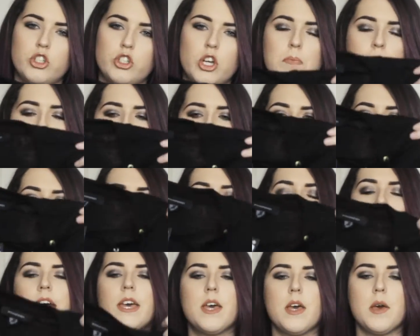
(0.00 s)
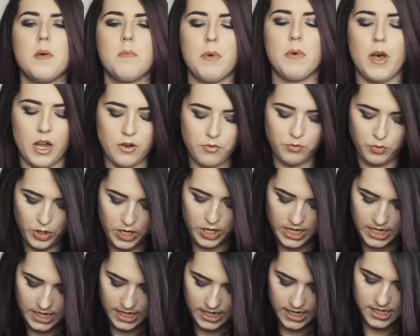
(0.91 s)
jumper. But I
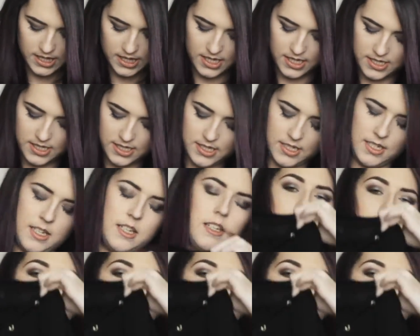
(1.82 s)
really like this